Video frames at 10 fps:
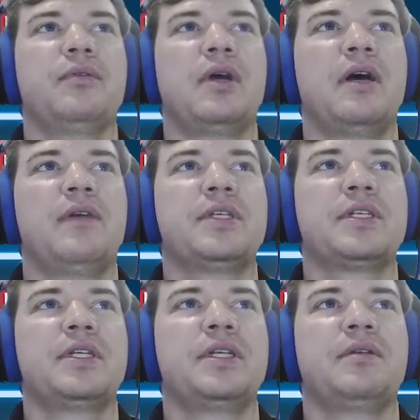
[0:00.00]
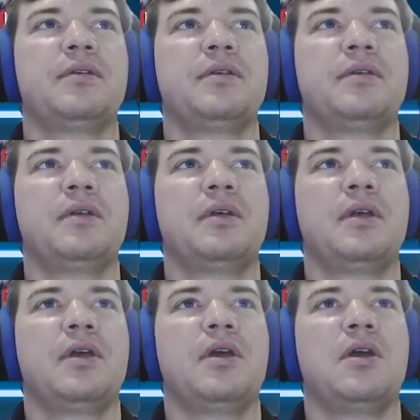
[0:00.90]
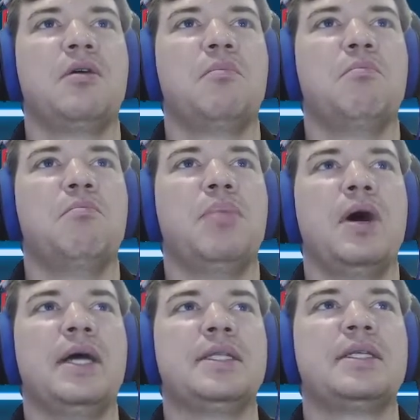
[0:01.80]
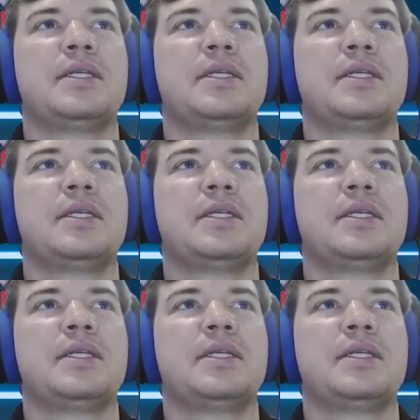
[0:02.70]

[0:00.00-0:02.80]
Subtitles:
obviously, but